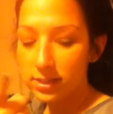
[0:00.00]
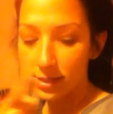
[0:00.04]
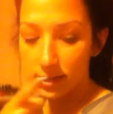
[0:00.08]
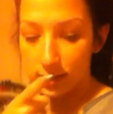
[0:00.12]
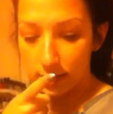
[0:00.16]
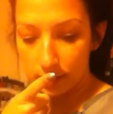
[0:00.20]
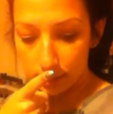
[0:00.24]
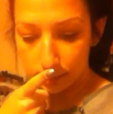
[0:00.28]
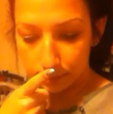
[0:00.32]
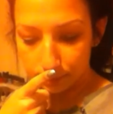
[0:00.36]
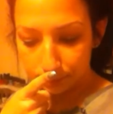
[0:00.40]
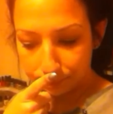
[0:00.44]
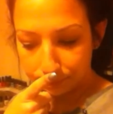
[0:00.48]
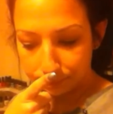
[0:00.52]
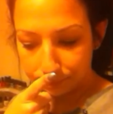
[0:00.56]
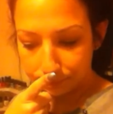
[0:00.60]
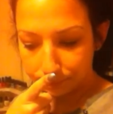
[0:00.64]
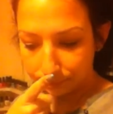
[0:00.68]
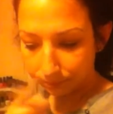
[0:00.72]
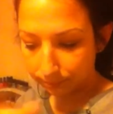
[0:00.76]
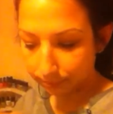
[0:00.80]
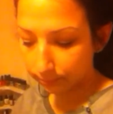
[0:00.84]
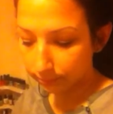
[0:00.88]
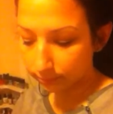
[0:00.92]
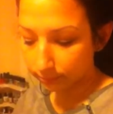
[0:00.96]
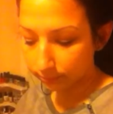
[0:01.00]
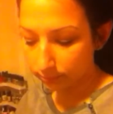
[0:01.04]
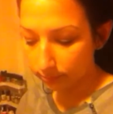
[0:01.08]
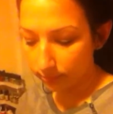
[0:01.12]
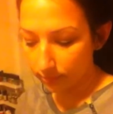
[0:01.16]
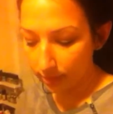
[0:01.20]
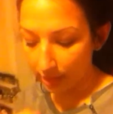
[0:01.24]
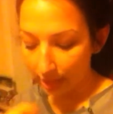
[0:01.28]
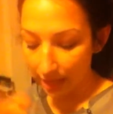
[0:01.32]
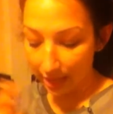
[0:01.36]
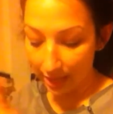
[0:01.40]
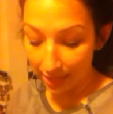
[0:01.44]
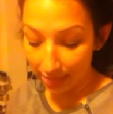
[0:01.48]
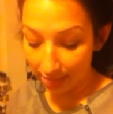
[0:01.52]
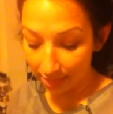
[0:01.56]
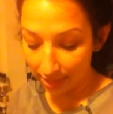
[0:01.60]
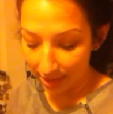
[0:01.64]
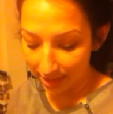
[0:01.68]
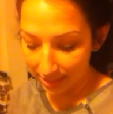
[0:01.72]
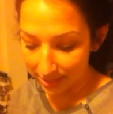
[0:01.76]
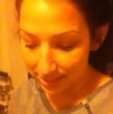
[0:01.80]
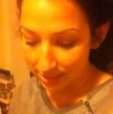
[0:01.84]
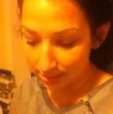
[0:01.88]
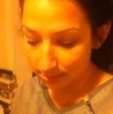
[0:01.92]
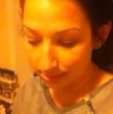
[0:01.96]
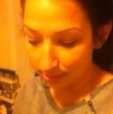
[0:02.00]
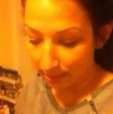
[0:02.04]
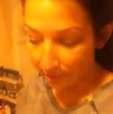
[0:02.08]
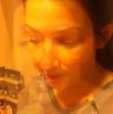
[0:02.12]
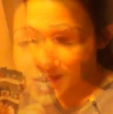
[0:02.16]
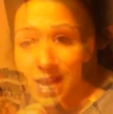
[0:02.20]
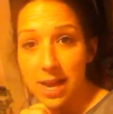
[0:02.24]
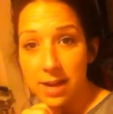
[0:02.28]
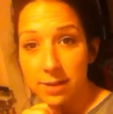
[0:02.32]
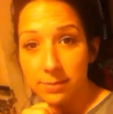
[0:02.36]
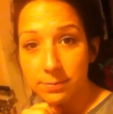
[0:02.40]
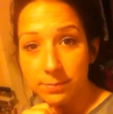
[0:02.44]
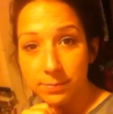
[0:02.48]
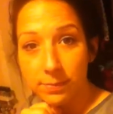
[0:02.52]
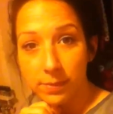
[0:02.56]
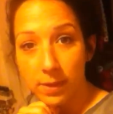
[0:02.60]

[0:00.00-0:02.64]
So that's the plan. Yeah.